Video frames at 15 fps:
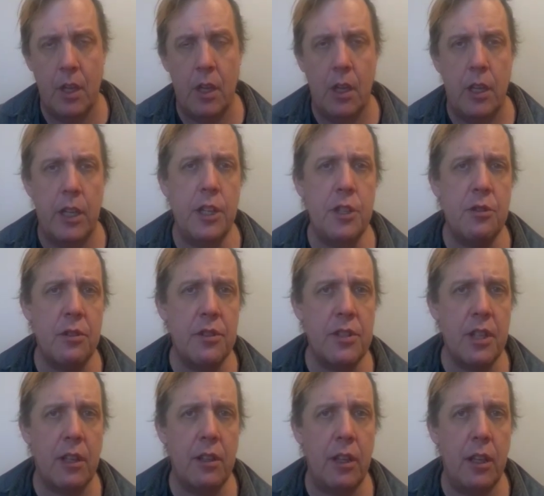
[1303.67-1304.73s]

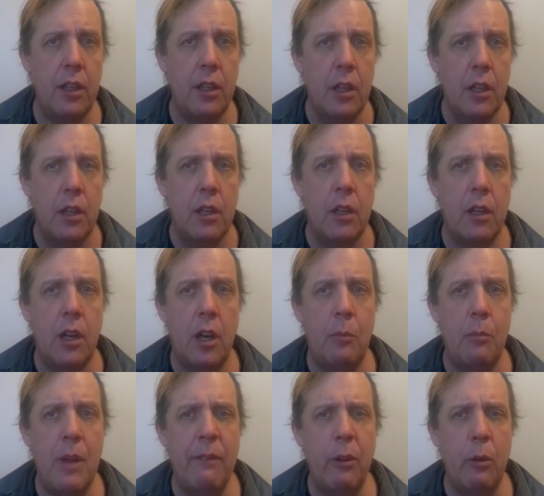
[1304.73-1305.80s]
Interestingly, um,
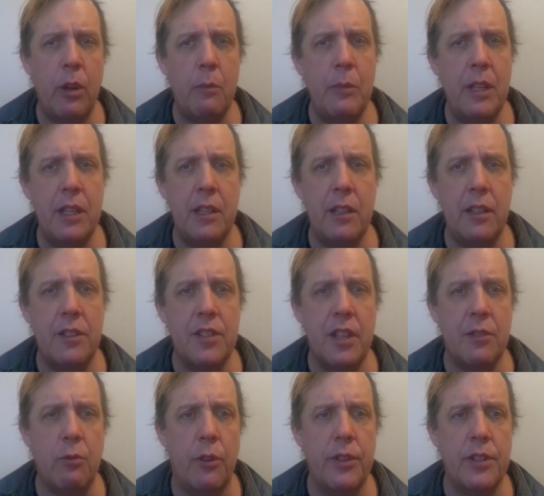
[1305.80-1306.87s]
everyone immediately
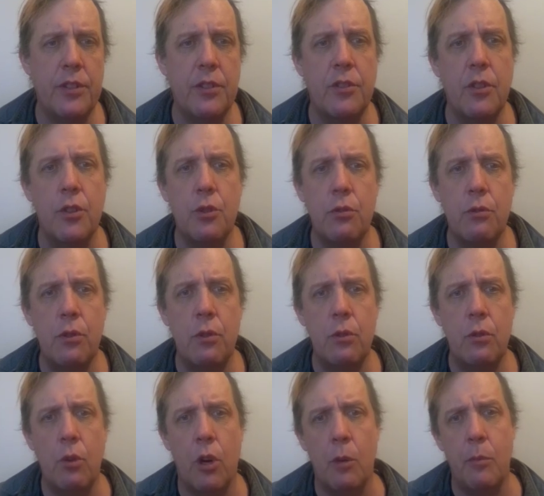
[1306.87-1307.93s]
says, well, this is a true
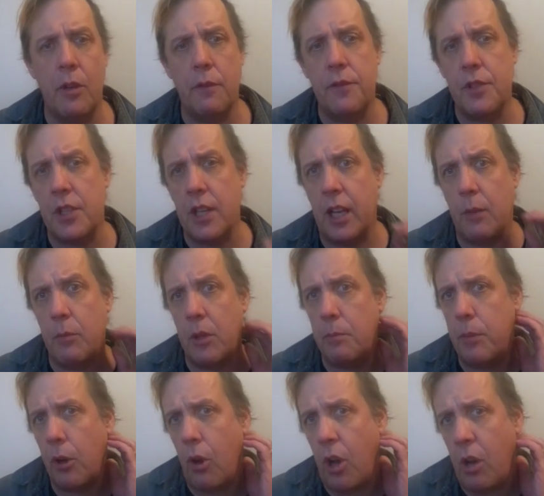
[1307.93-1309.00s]
normative statement,
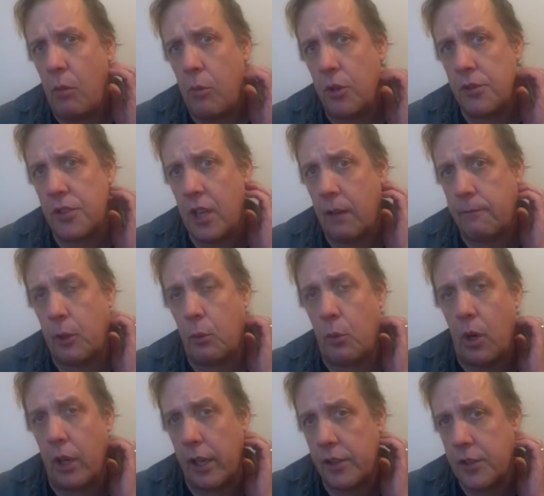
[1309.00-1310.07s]
but almost
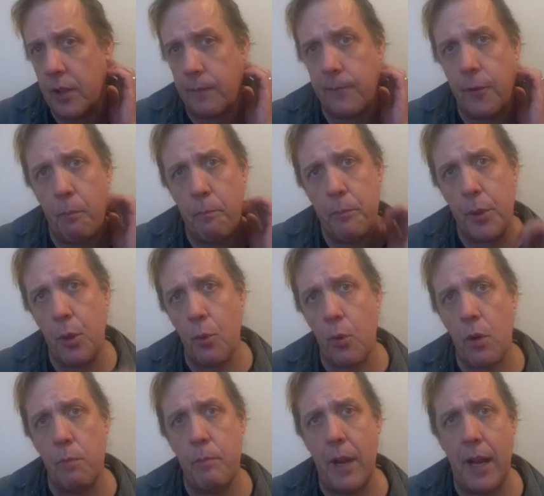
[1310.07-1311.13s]
everyone, except for
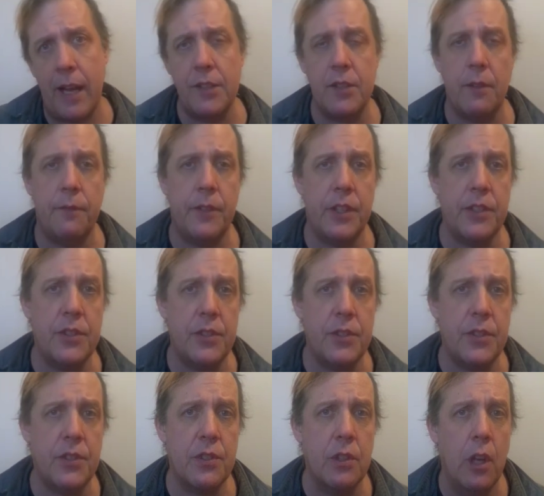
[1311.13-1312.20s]
pure
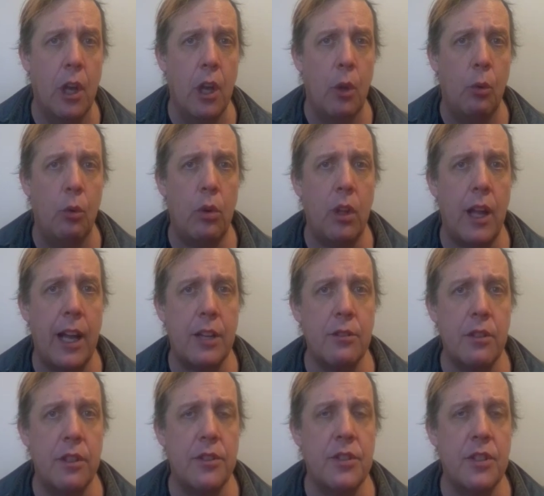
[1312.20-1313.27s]
pacifists, will
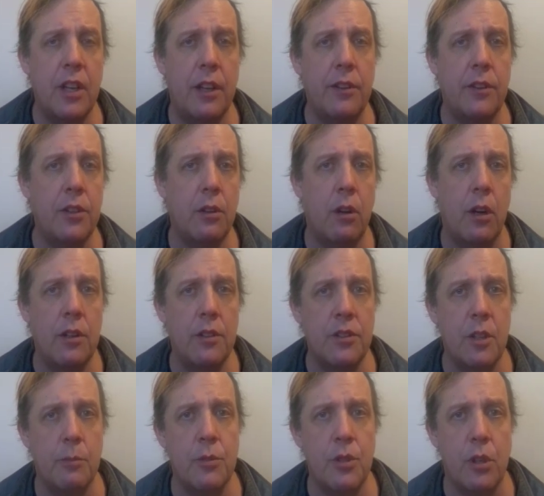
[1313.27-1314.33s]
actually say that there are
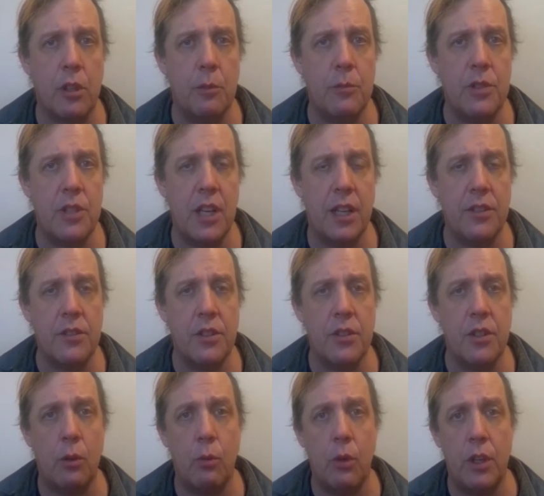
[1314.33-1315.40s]
some circumstances
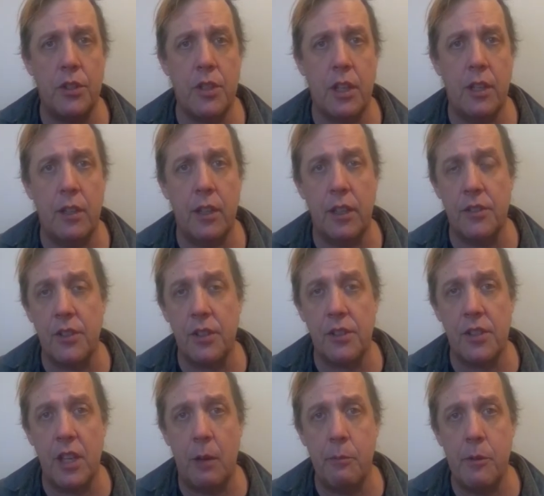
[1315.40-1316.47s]
in which killing is
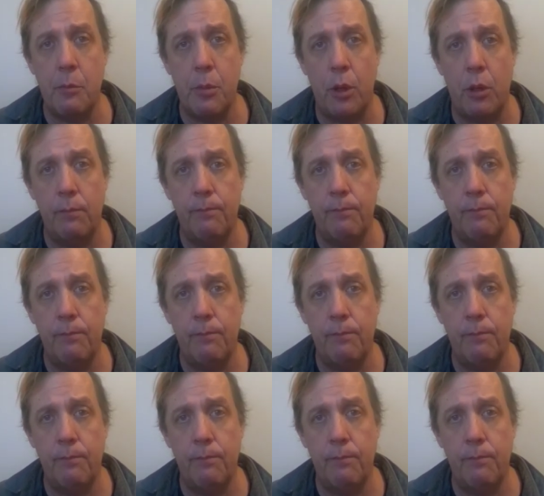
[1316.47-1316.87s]
acceptable.